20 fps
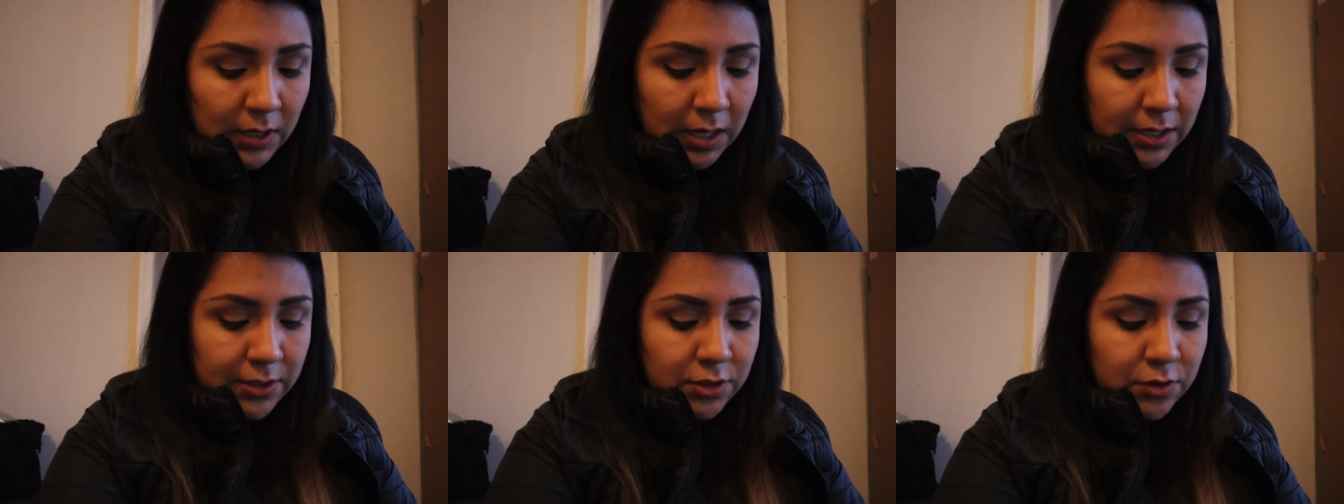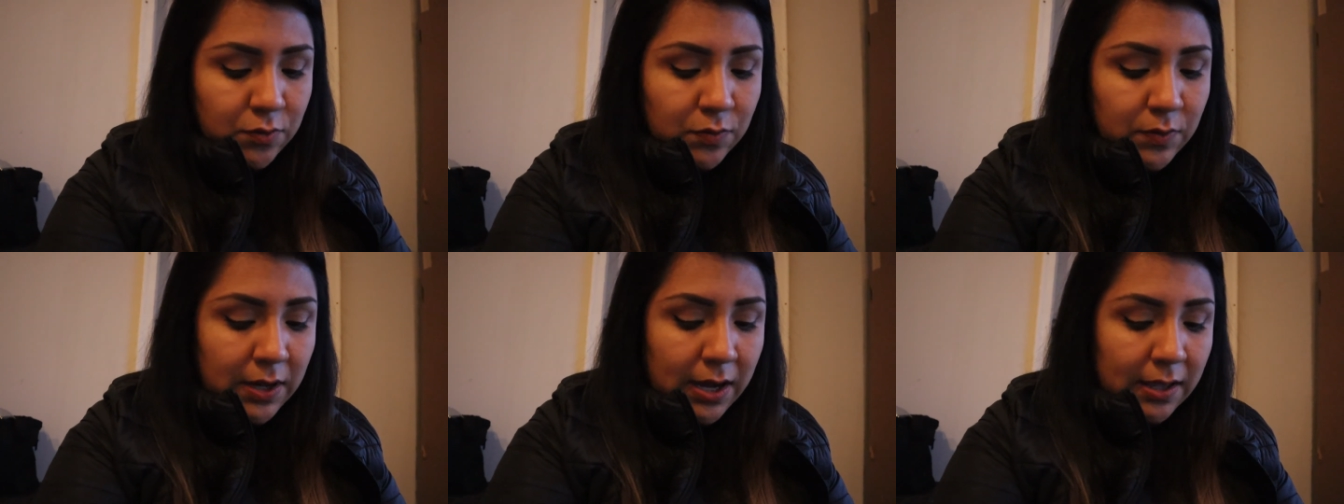I
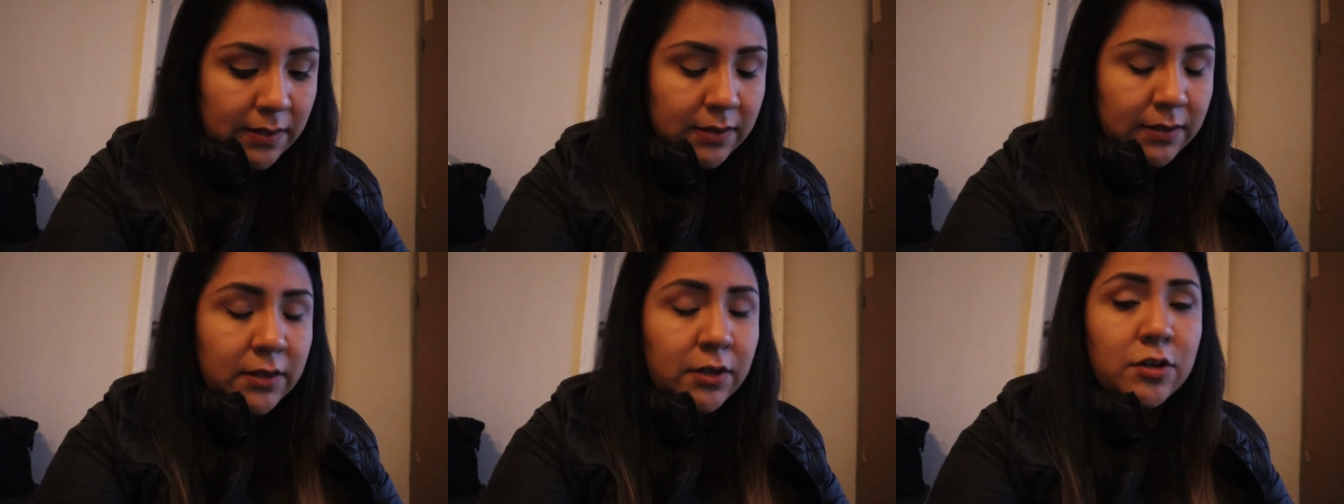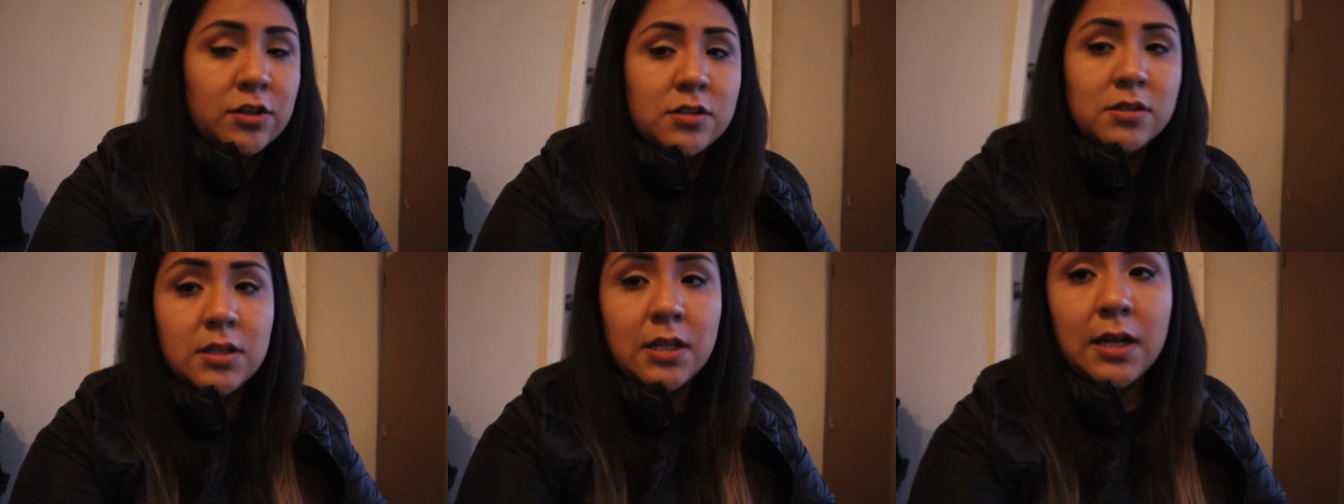do get that
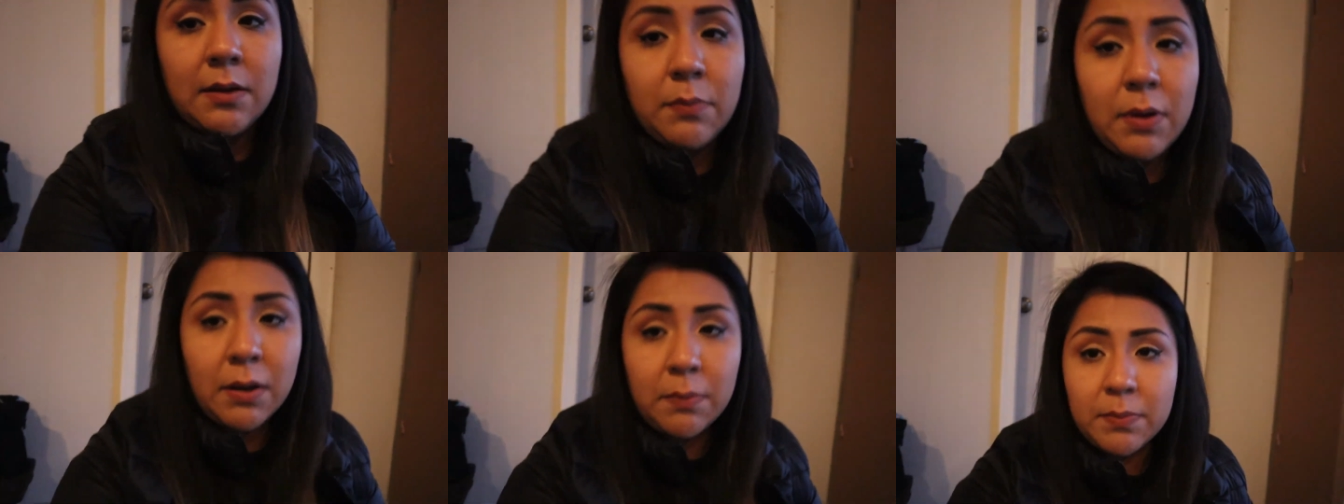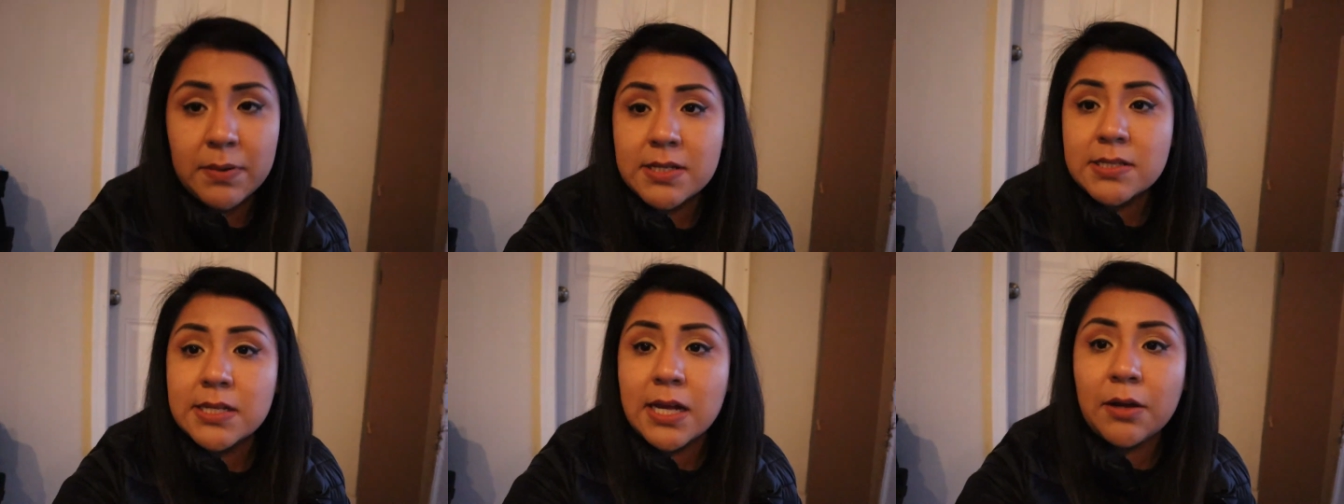there's like
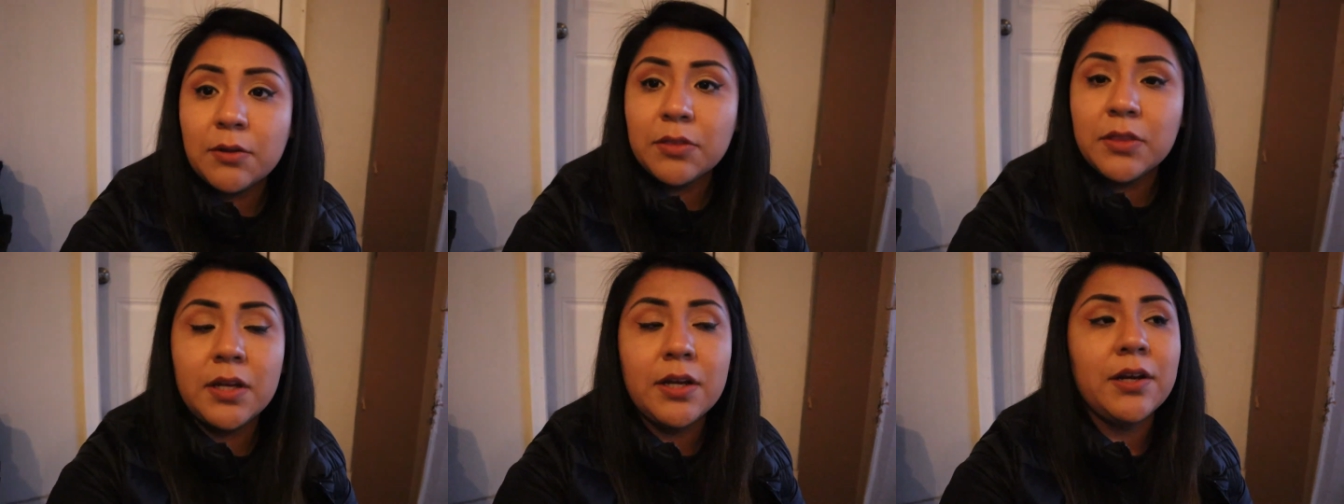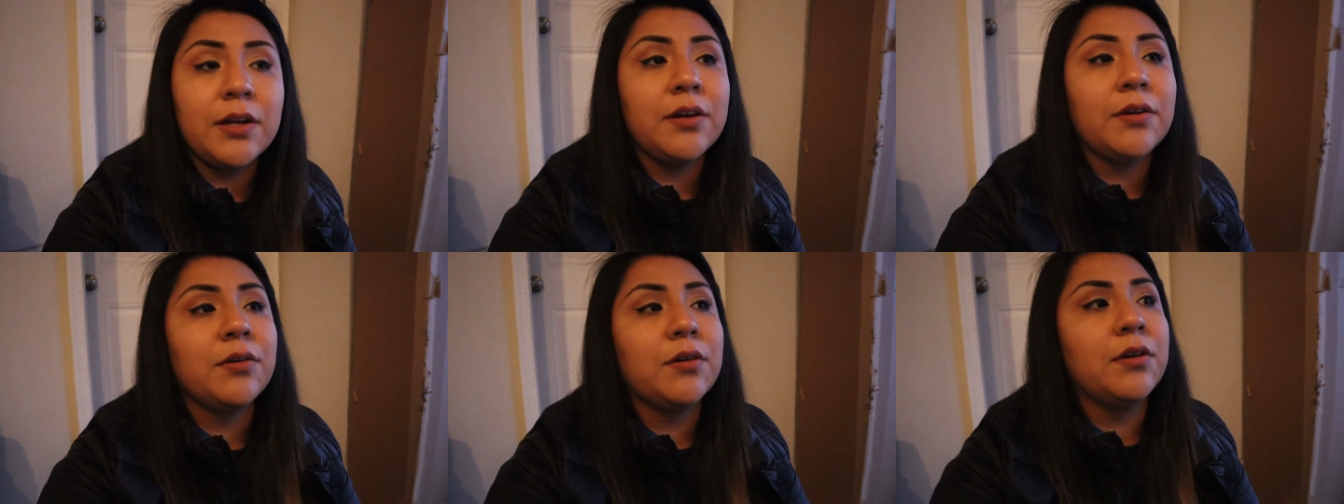puppies out
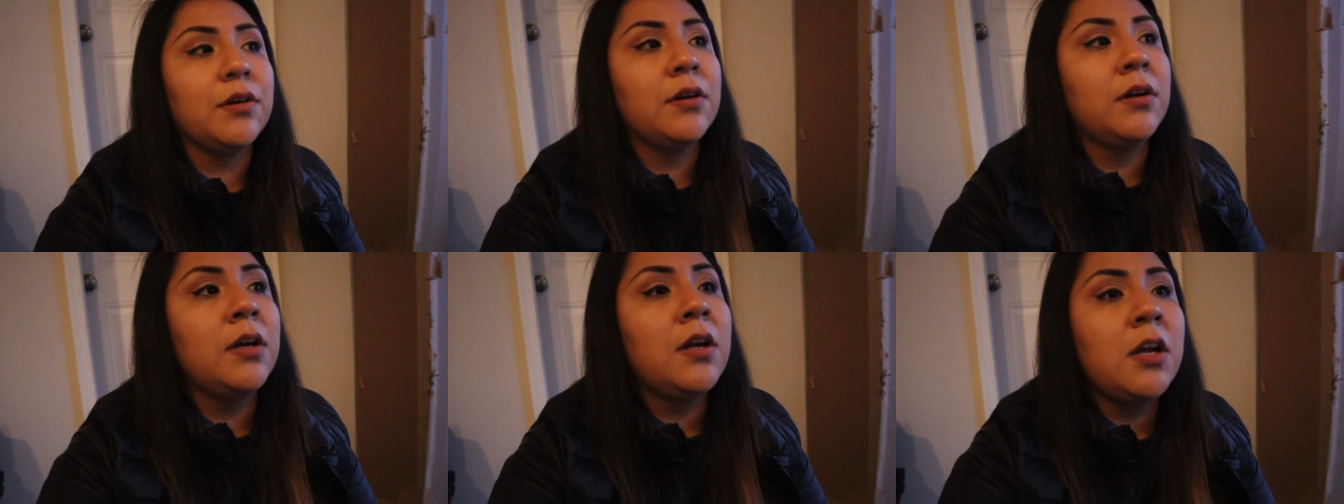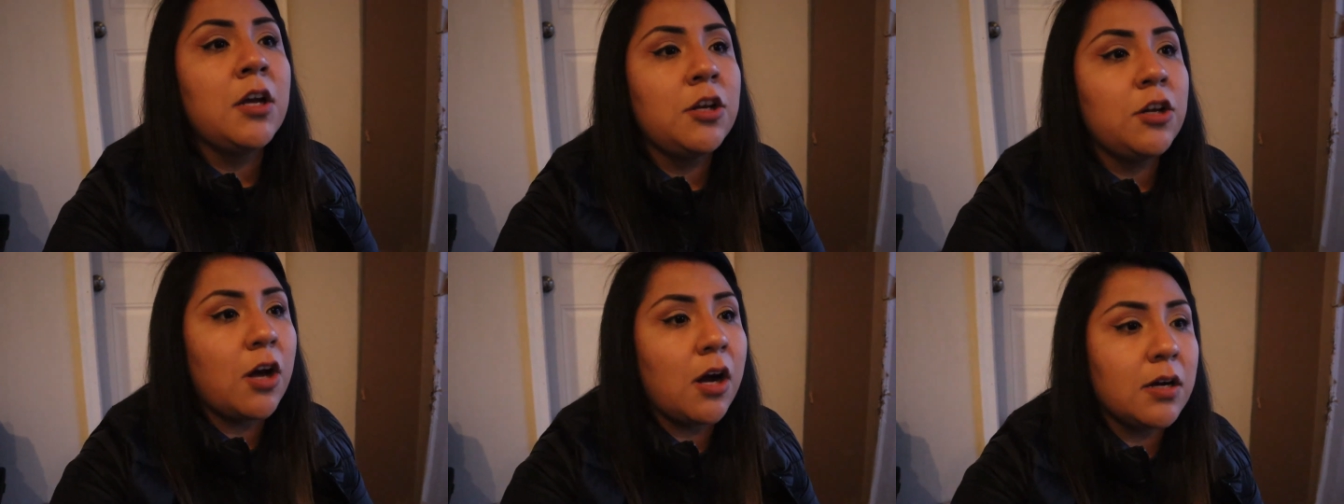there or
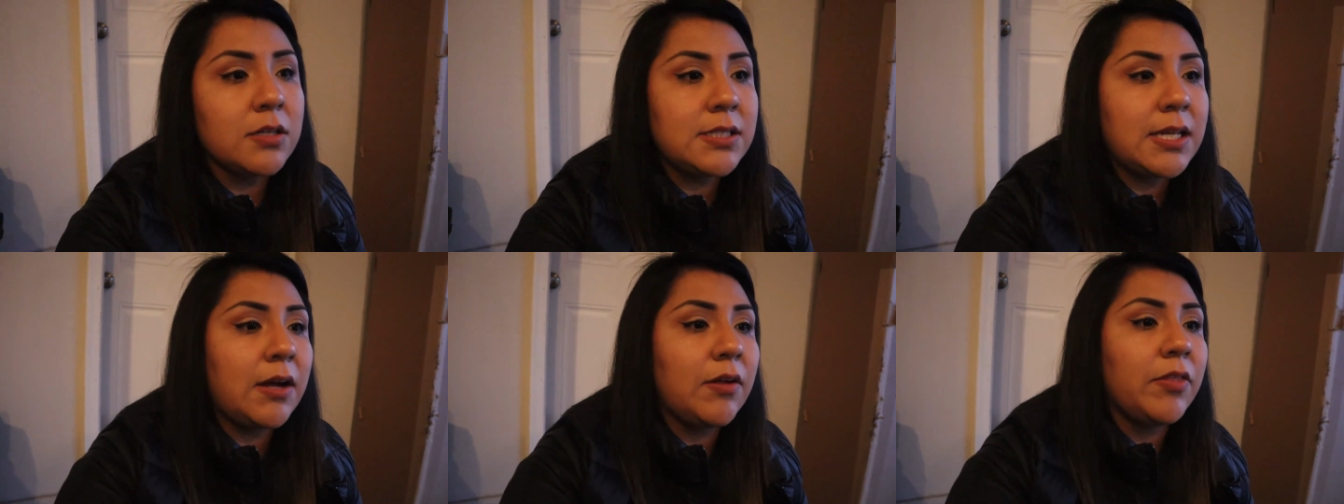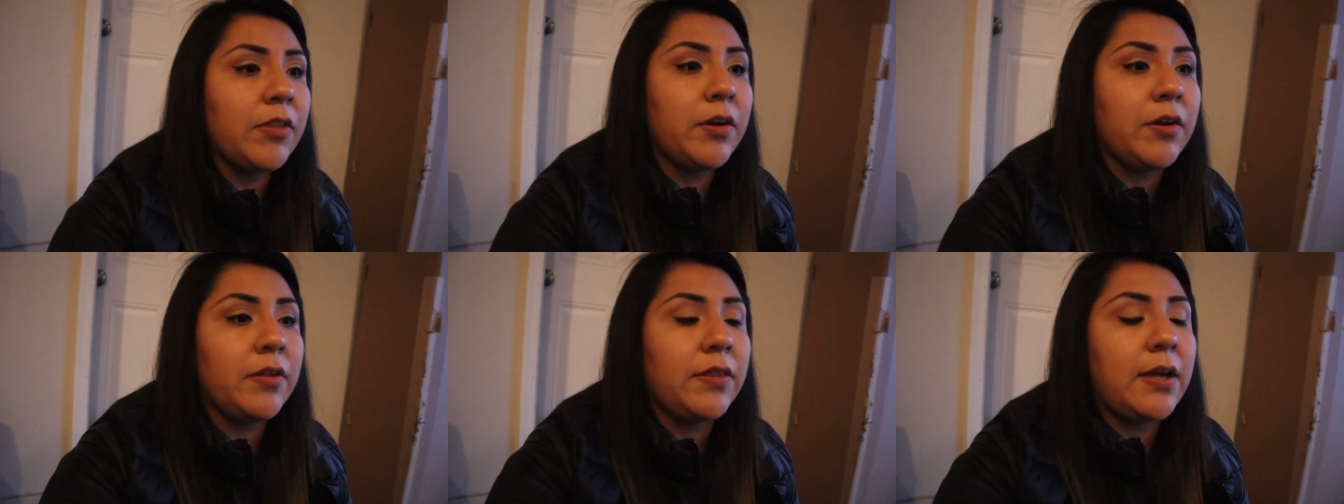dogs
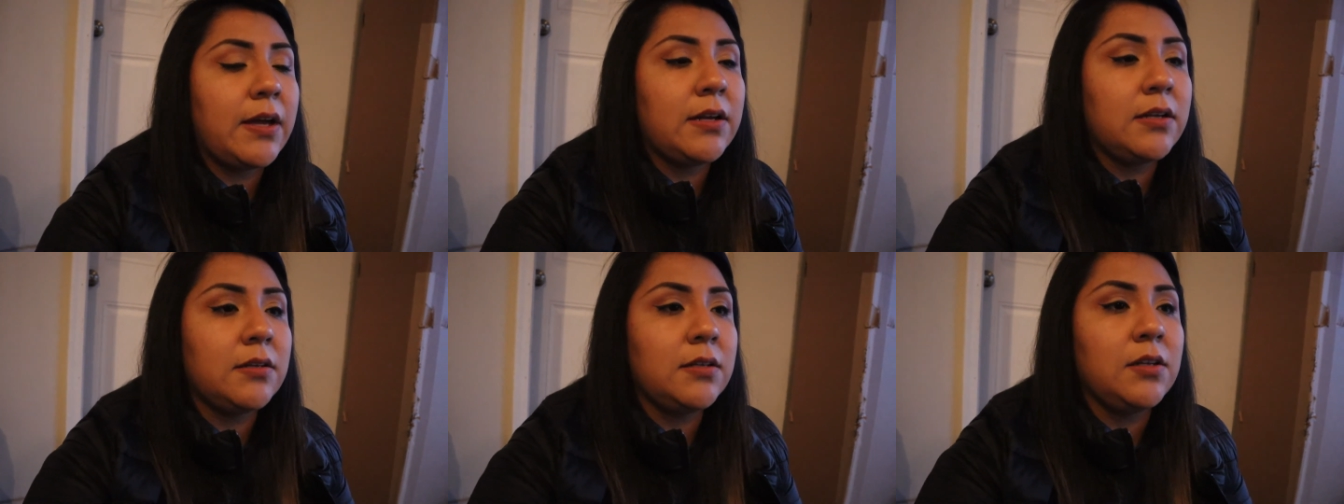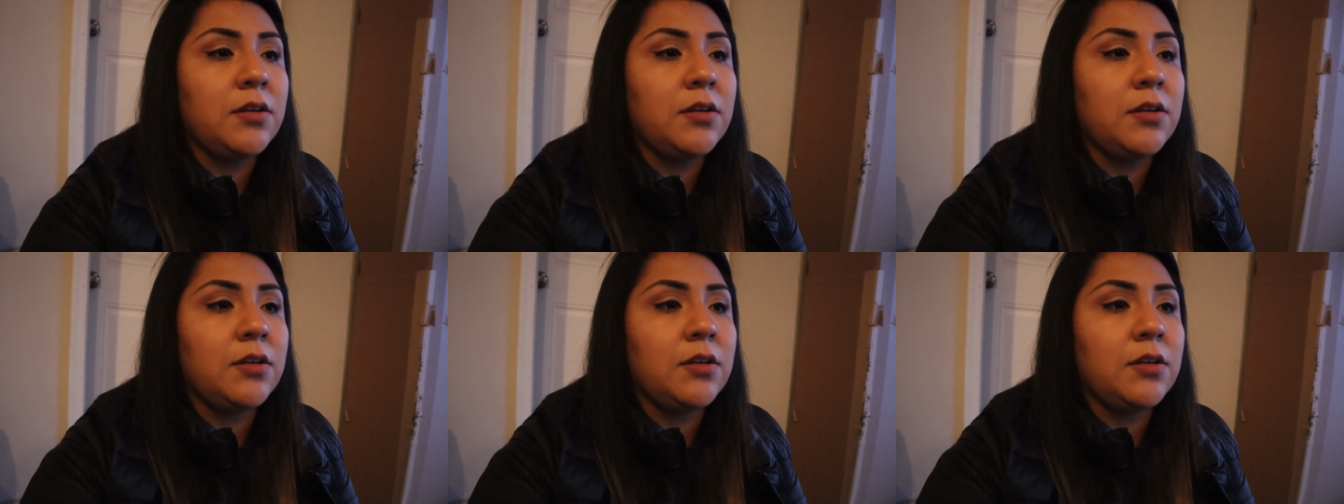out there that,